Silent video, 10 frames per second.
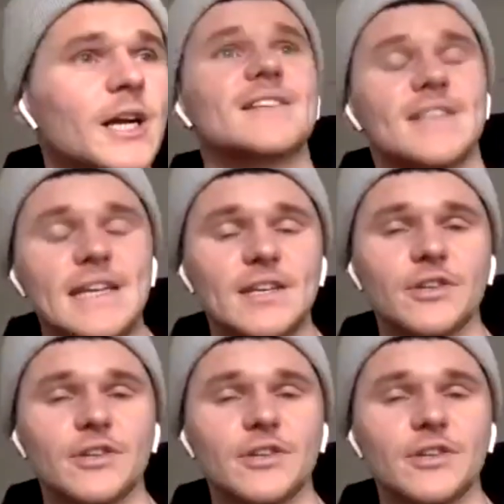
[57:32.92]
I hadn't
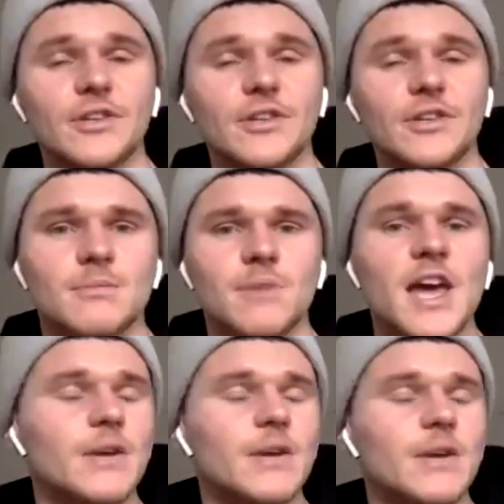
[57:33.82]
seen them
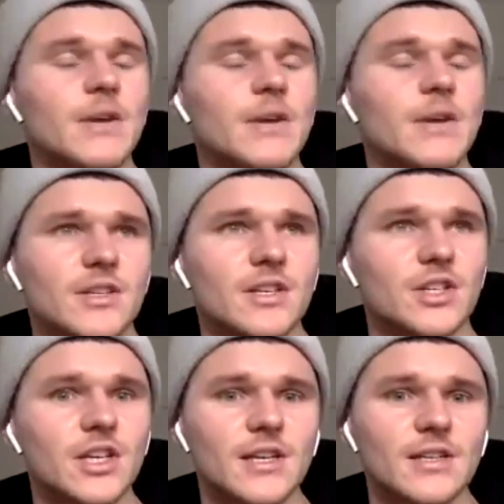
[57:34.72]
as anywhere near as
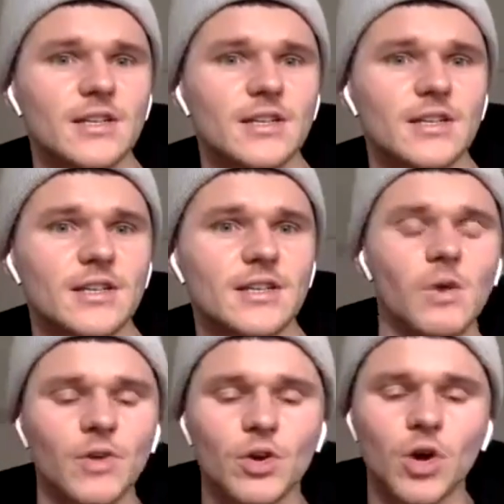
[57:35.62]
much this year. So
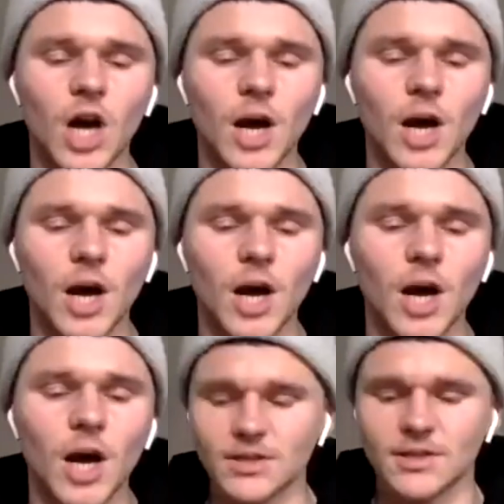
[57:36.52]
when we caught up over
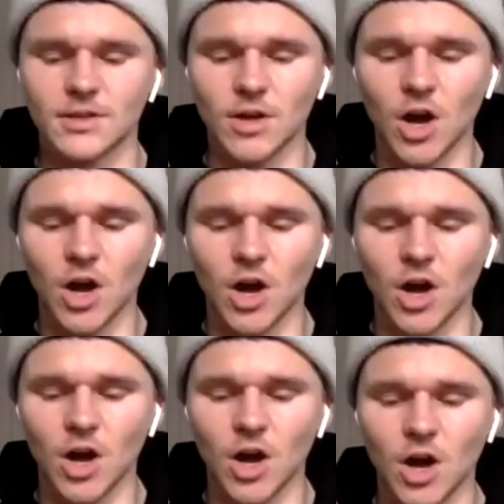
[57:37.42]
Christmas, I
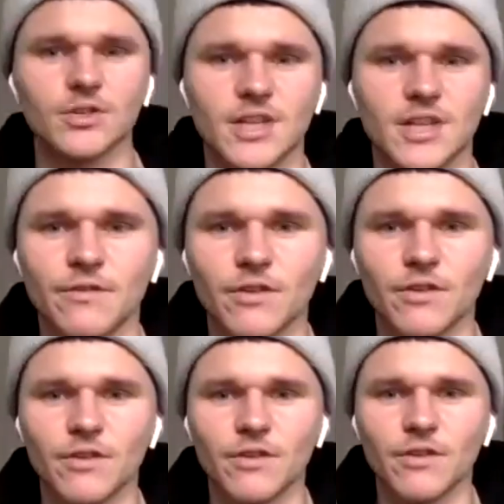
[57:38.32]
made a conscious
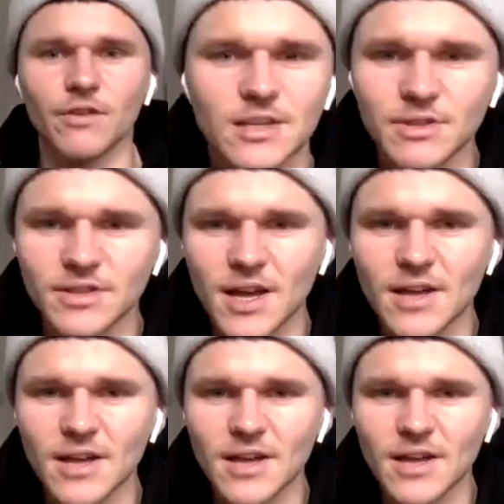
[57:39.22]
effort. I actually texted them and
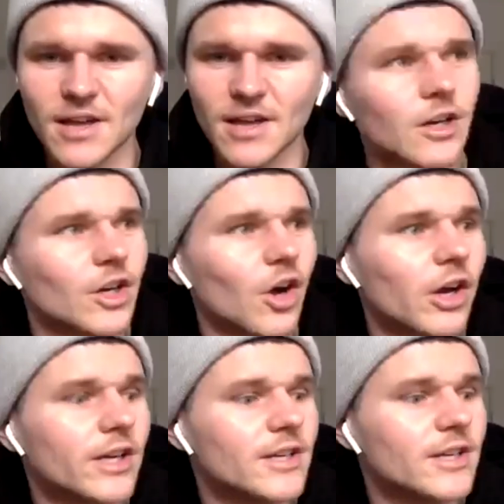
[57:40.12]
said,
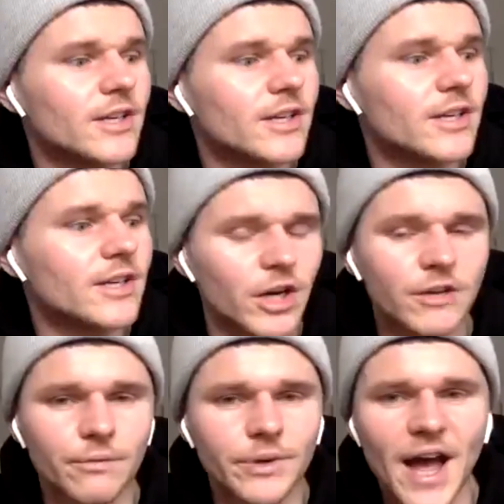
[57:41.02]
guys, do you
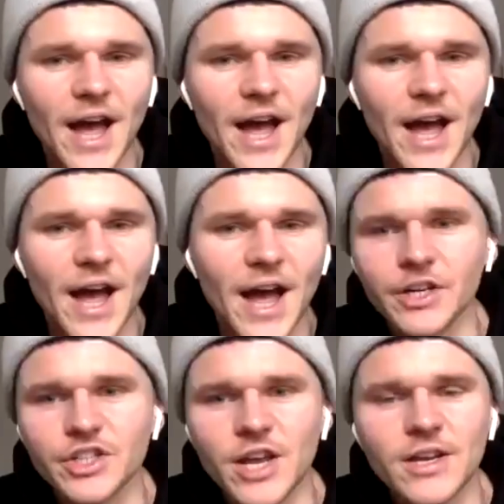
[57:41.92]
mind if we have
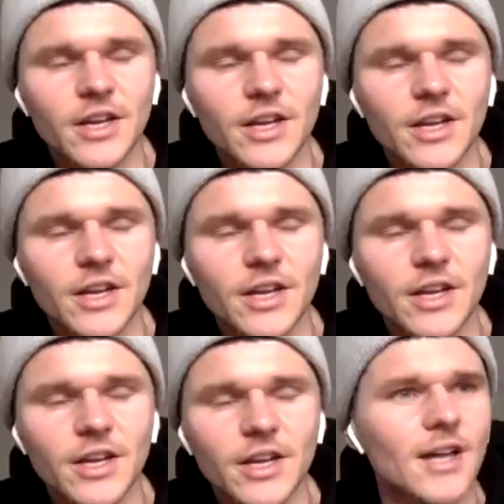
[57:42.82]
an agenda
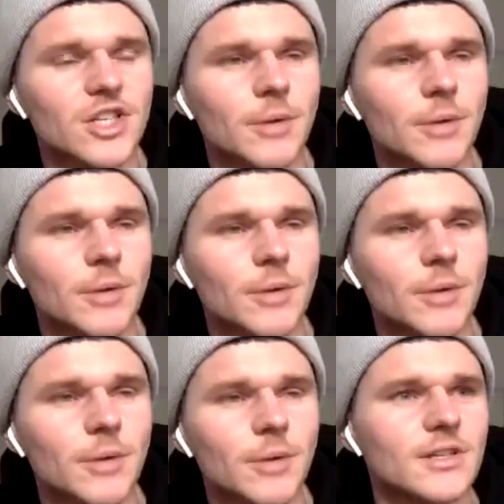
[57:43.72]
for when we catch up
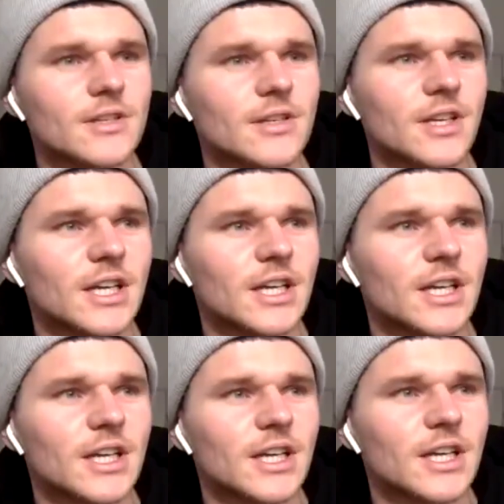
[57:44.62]
over Christmas? And
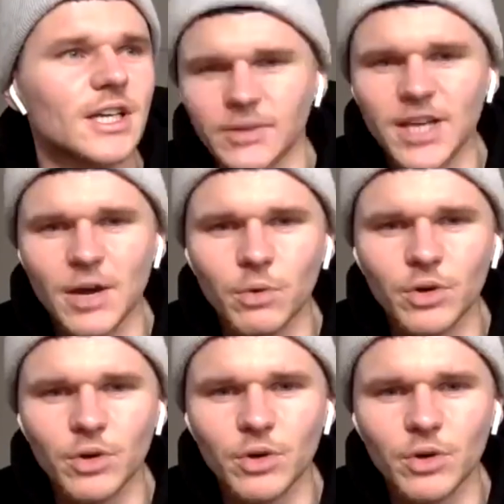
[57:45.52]
they were like,
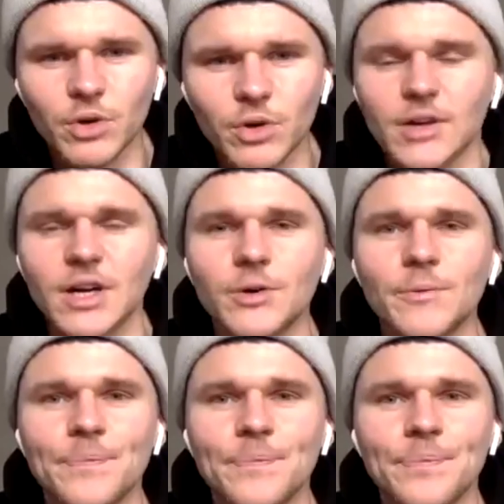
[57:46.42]
yeah, what do you mean? I was like,
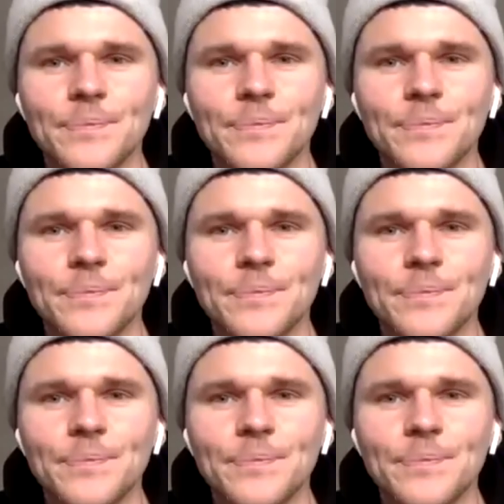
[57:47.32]
well,